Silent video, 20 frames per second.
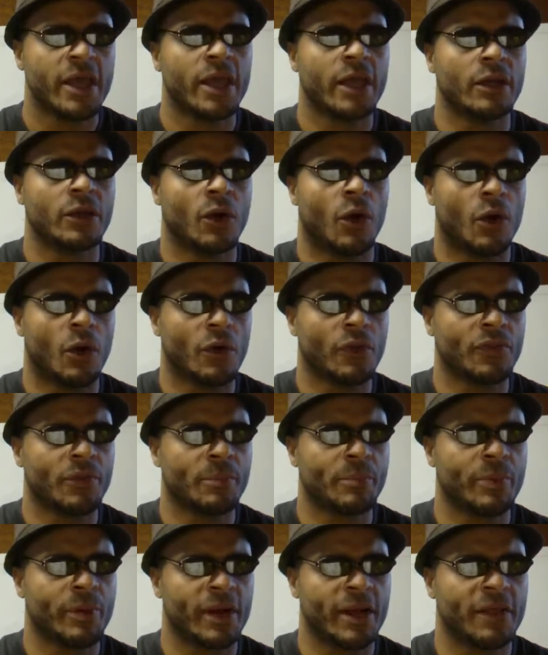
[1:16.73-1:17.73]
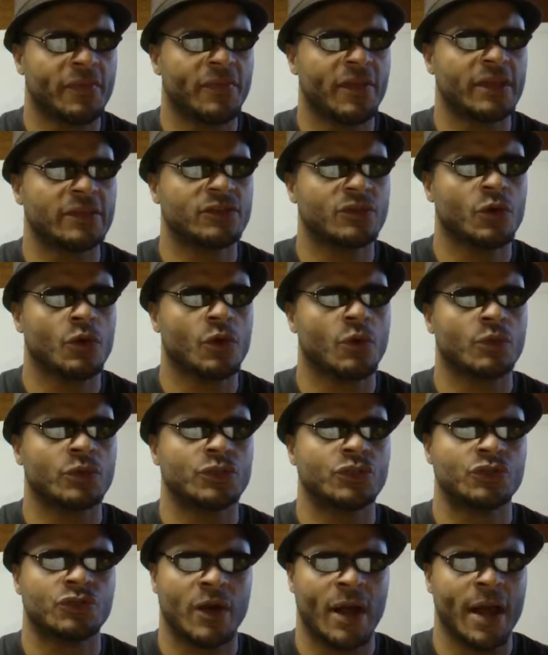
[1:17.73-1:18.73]
and all the bread they took
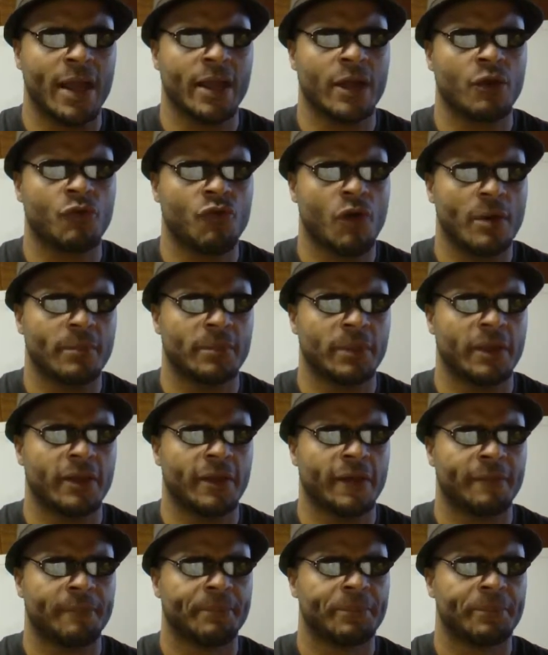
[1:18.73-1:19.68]
was dry and crumbly.